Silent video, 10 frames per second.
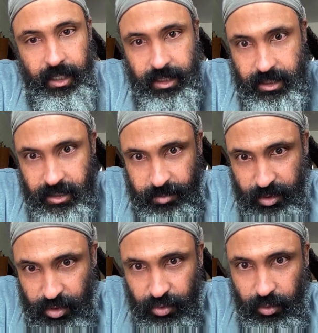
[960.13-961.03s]
it's a
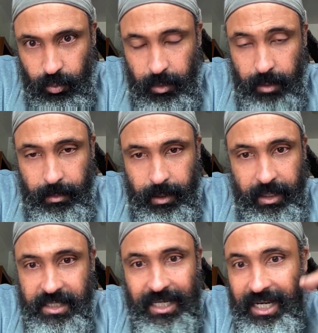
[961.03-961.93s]
spiritual.
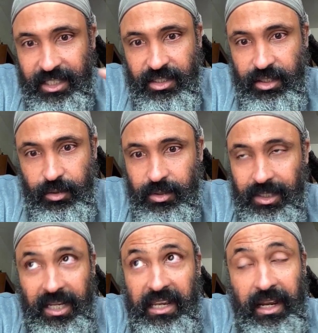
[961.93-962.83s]
It's not an excuse,
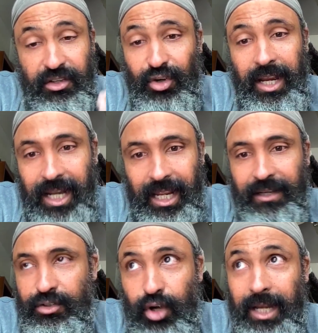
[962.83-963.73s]
and I try not
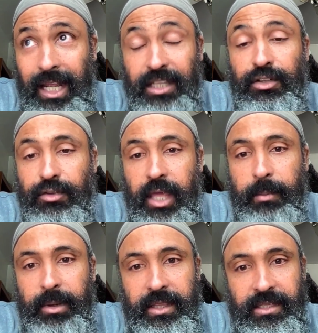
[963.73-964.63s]
to do that.
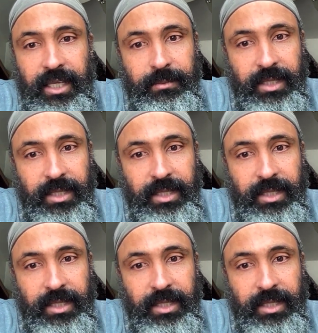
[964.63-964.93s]
But at the same